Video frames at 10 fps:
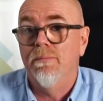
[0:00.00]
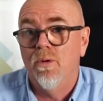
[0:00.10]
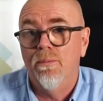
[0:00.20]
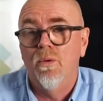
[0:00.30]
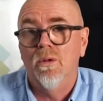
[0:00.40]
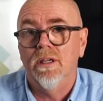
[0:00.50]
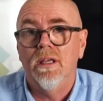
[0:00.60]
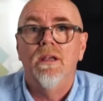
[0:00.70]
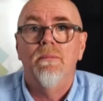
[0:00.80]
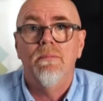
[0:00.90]
more importantly,
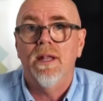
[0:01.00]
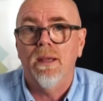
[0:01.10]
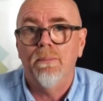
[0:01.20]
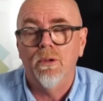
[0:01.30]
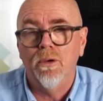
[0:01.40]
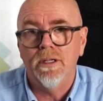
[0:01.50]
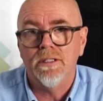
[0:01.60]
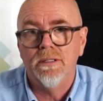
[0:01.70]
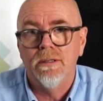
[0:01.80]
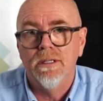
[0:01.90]
many
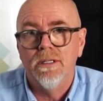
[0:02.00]
employers.